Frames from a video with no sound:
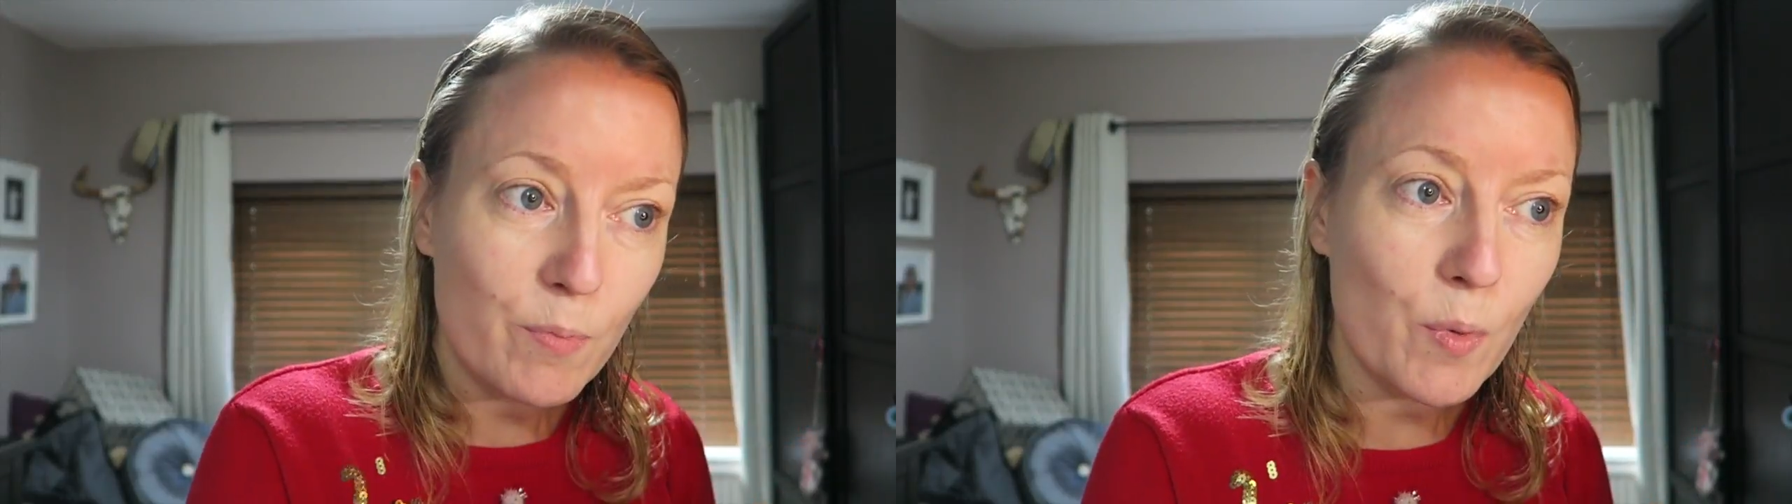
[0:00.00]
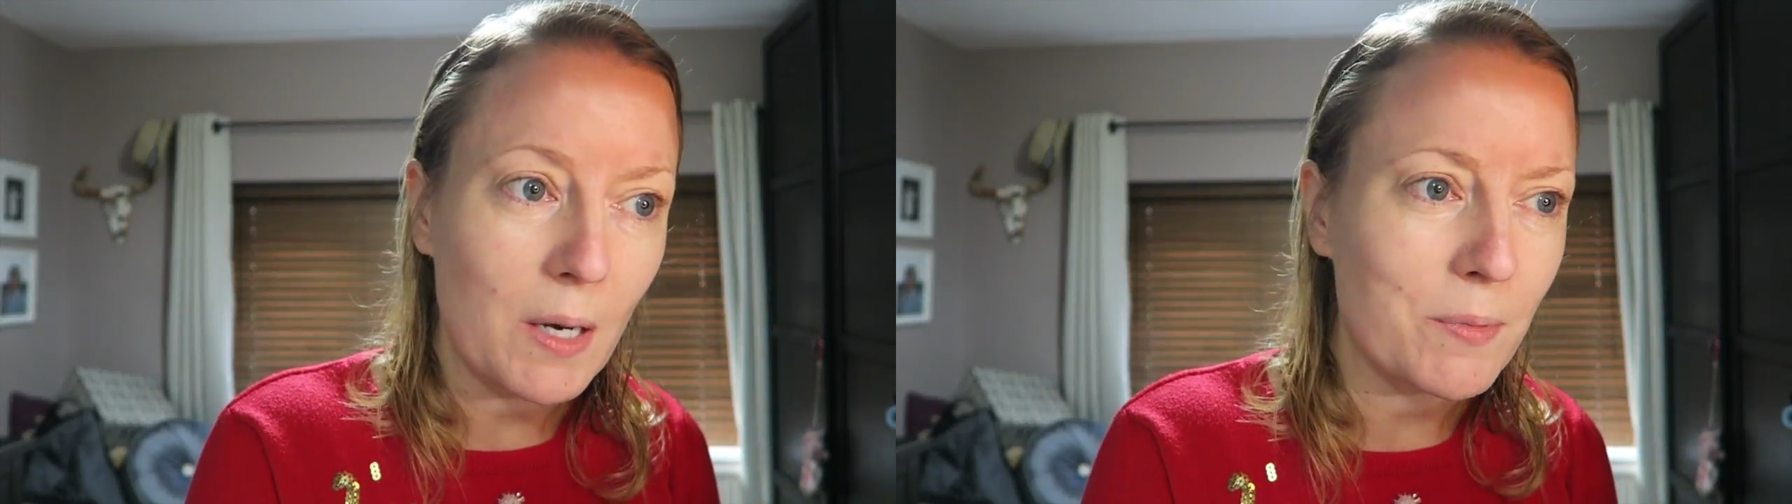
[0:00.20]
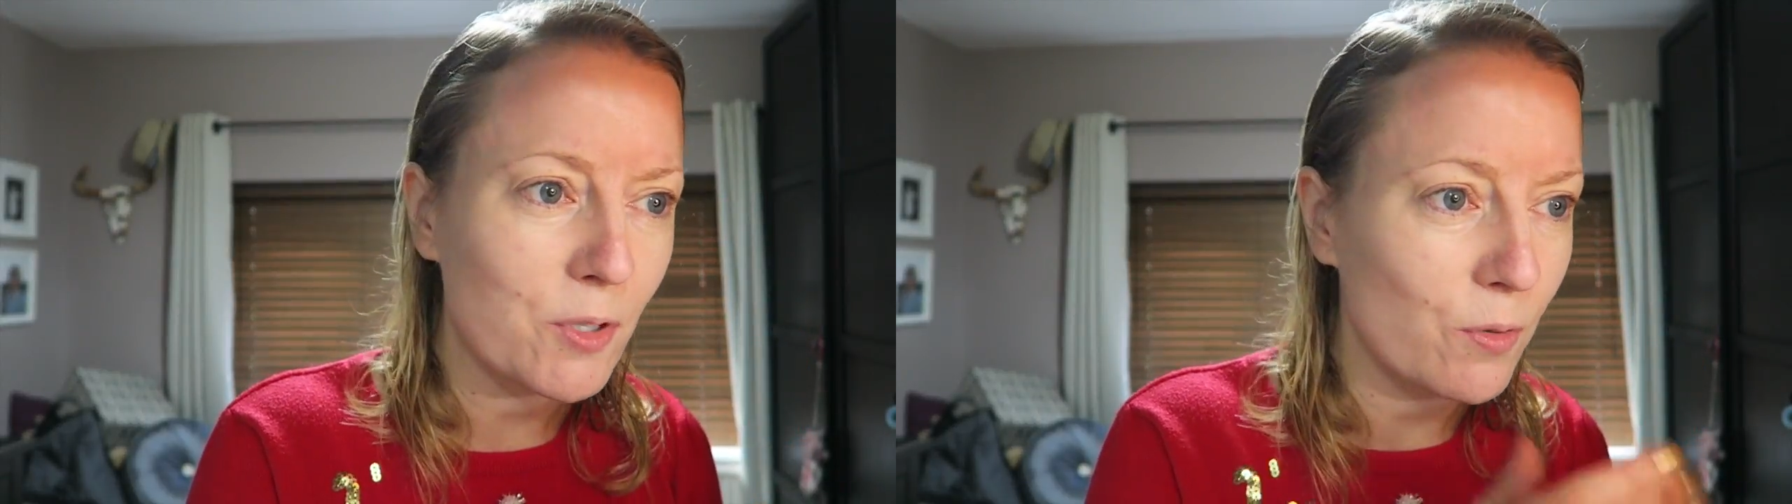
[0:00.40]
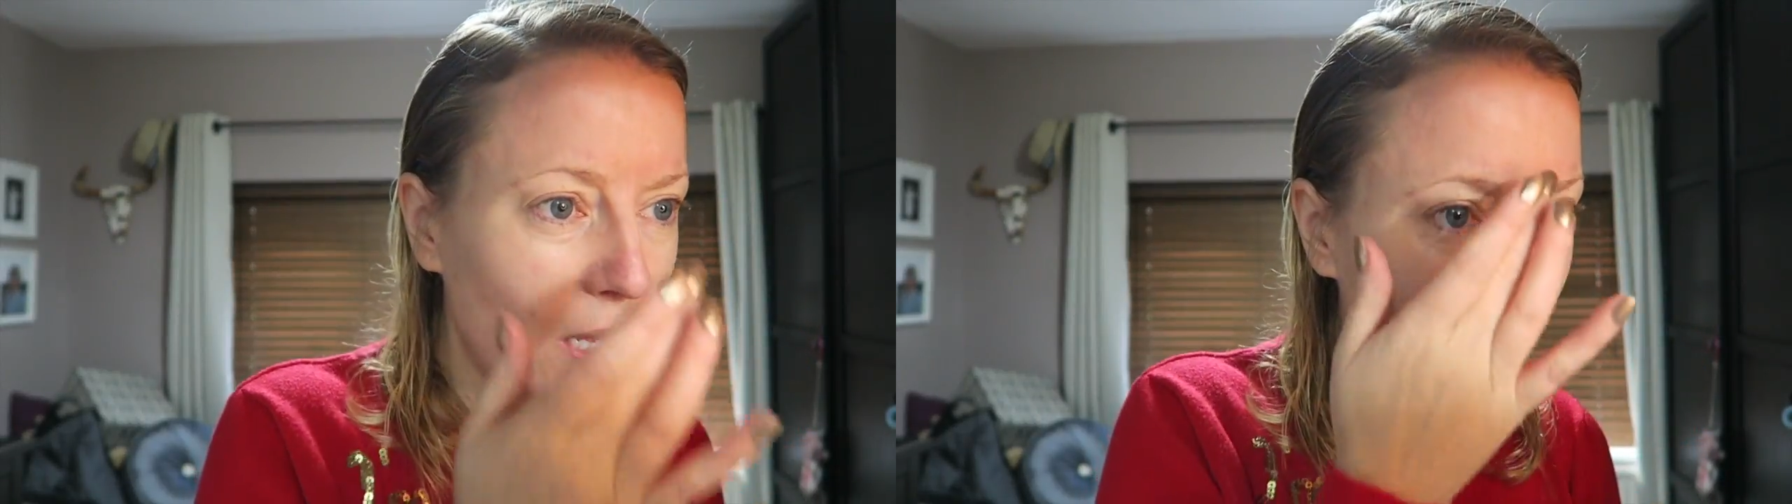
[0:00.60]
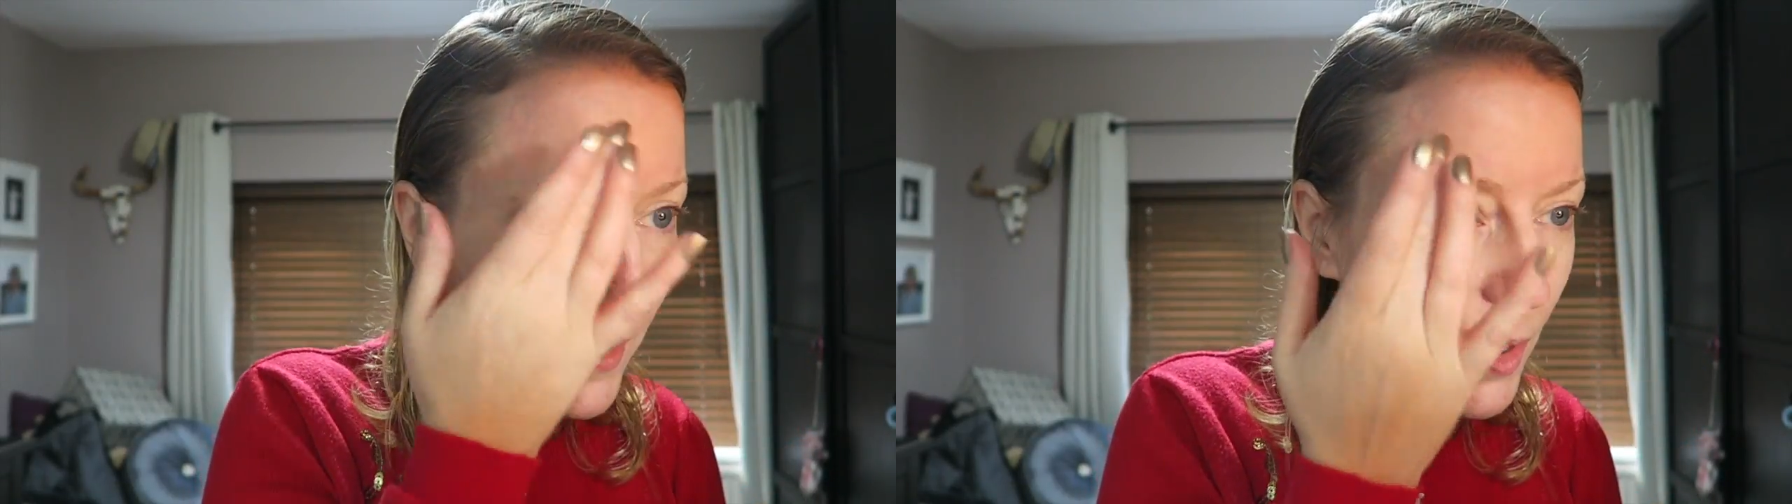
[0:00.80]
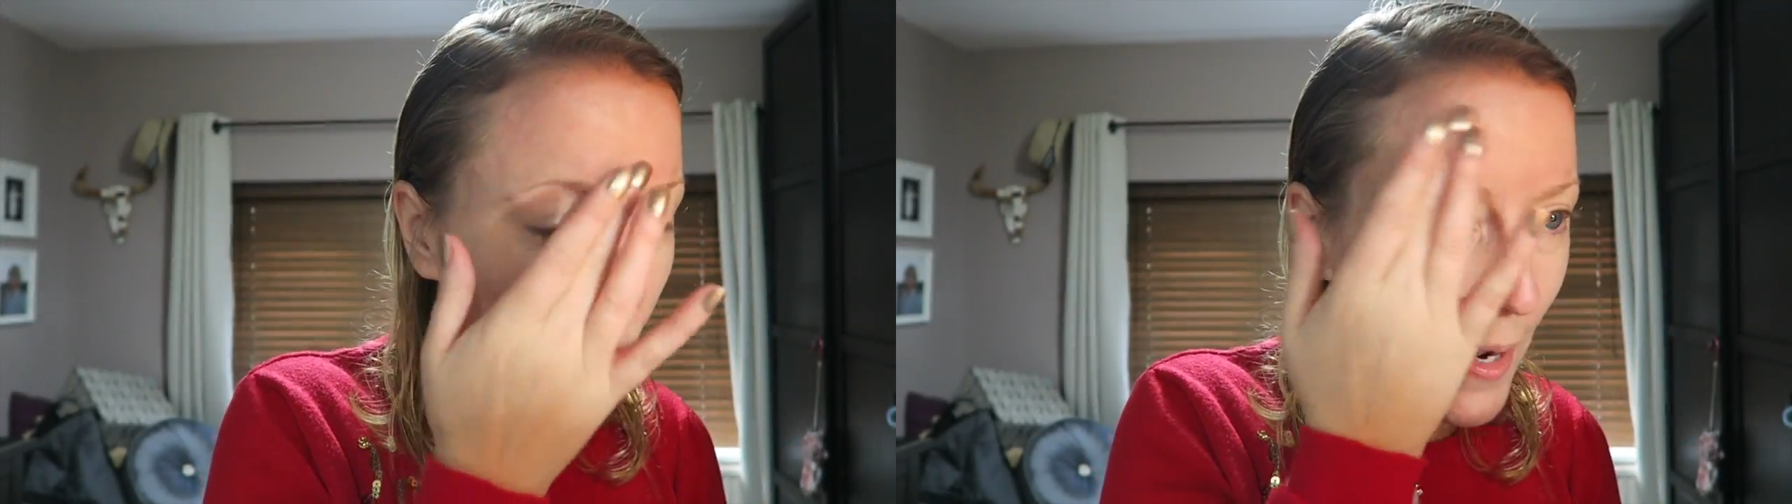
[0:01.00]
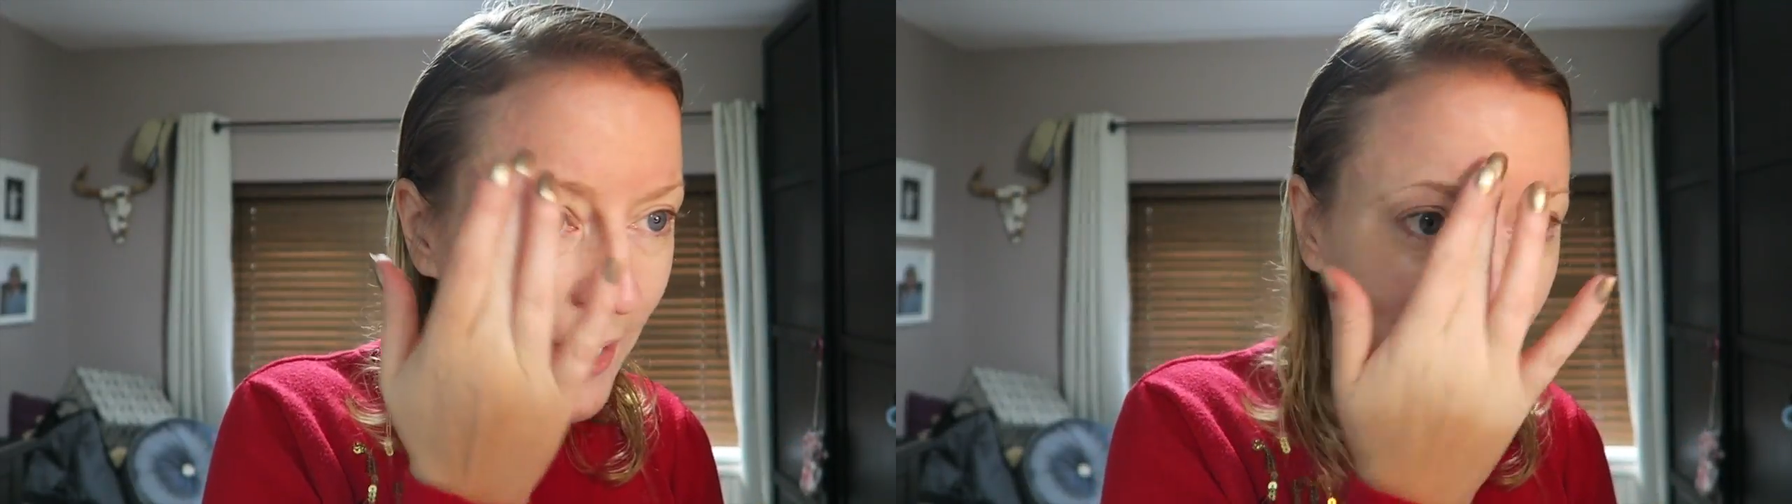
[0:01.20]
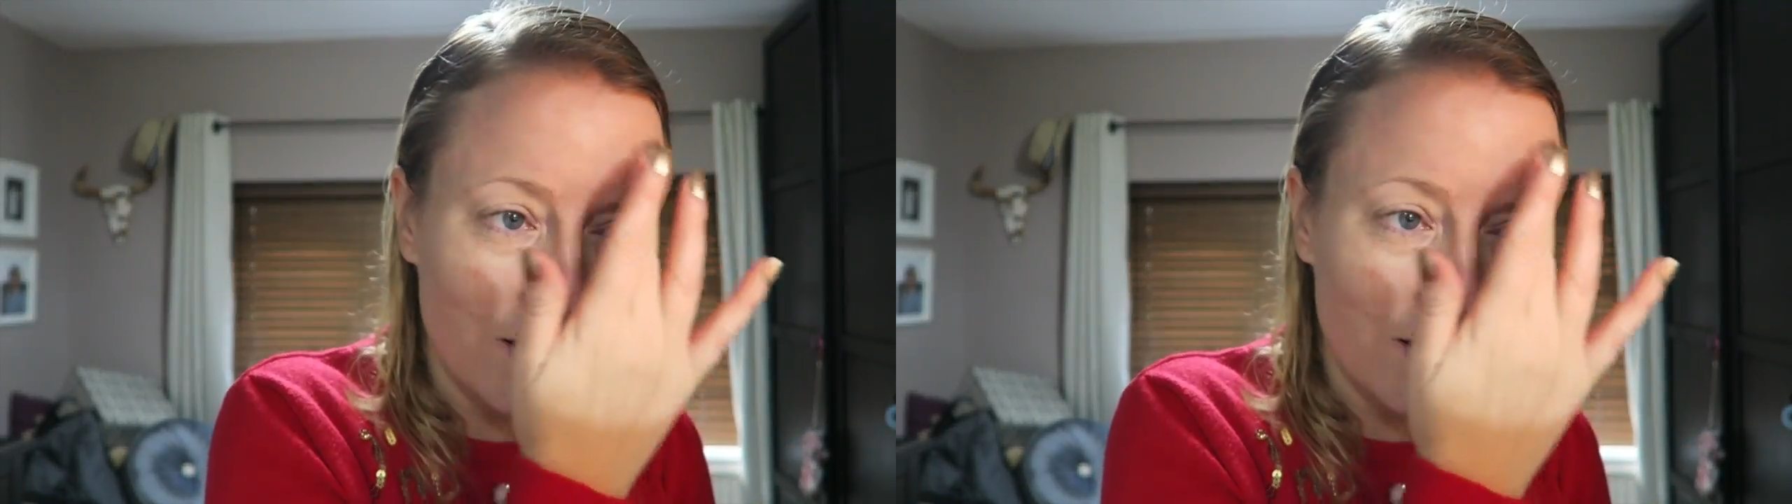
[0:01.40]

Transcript: but when I'm still kind of in the wet